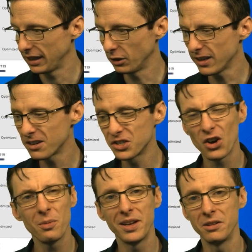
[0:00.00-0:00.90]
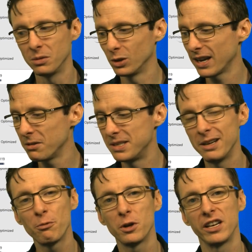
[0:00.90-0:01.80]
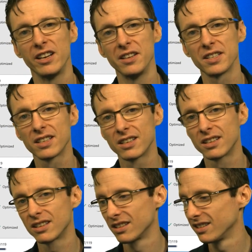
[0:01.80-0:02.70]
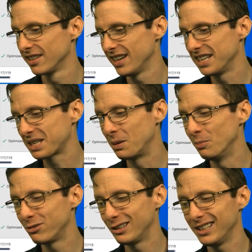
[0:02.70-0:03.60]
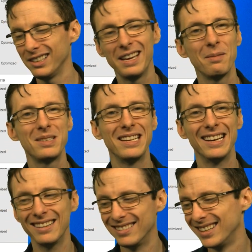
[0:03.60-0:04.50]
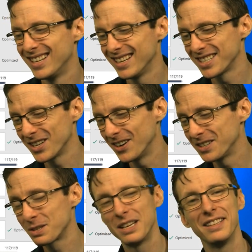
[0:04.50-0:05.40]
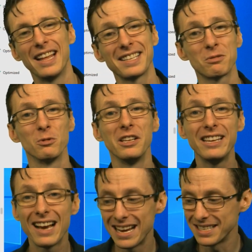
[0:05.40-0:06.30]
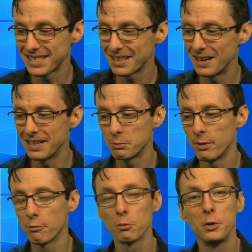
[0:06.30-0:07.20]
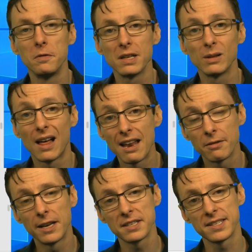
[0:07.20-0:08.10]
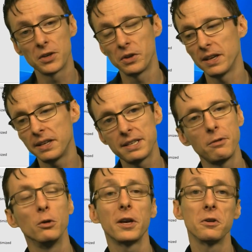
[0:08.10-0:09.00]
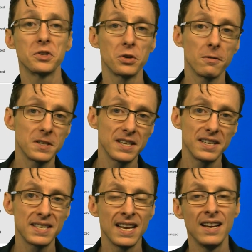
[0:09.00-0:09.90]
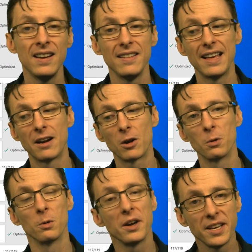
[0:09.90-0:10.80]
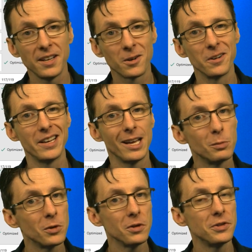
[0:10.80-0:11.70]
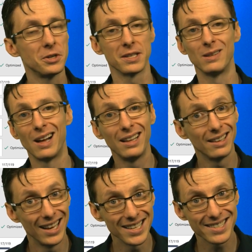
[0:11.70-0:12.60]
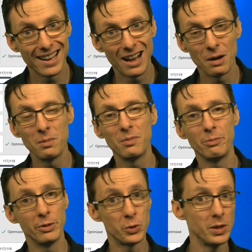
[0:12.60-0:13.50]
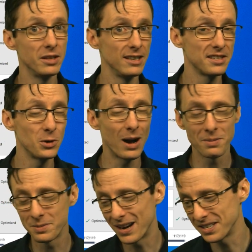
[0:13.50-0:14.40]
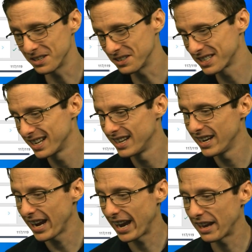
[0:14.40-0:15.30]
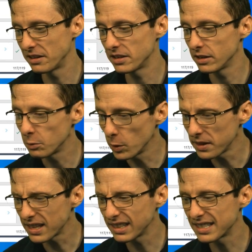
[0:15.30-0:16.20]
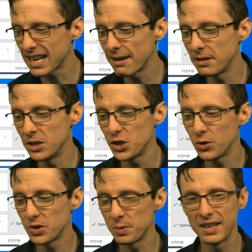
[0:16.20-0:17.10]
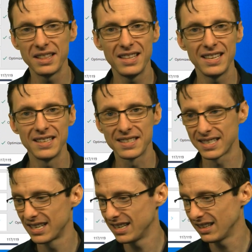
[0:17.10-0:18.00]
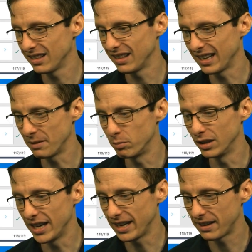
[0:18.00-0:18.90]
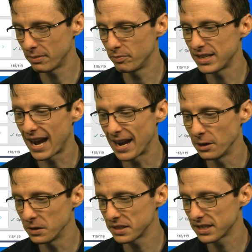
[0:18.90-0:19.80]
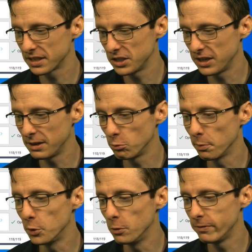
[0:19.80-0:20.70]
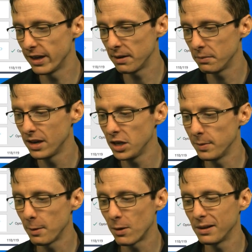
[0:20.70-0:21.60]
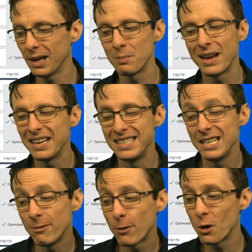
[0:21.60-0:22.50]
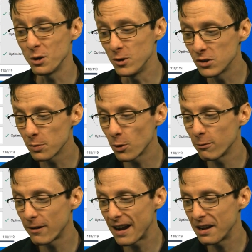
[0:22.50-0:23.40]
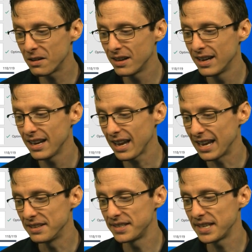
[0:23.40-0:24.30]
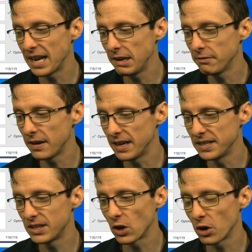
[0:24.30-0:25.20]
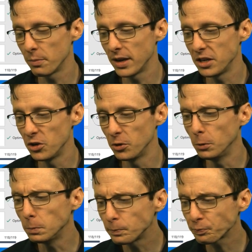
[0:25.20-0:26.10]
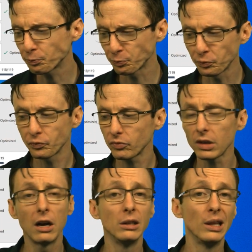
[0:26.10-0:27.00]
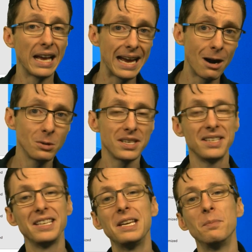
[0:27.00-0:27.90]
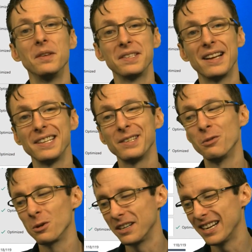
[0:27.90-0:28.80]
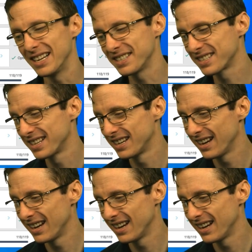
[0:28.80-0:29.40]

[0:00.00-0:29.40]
And look at our start menu. Look how different it is it's completely empty now. So it's it, that's really nice. Uh, we've removed a lot of unnecessary things. If you look at your services that are running or enabled, there's a lot less now between these two optimizers. And the one thing that's kind of an issue is we get these like blank tiles, so you can remove them. You may wanna like make a default user profile and save a start menu, a layout to keep this nicely organized.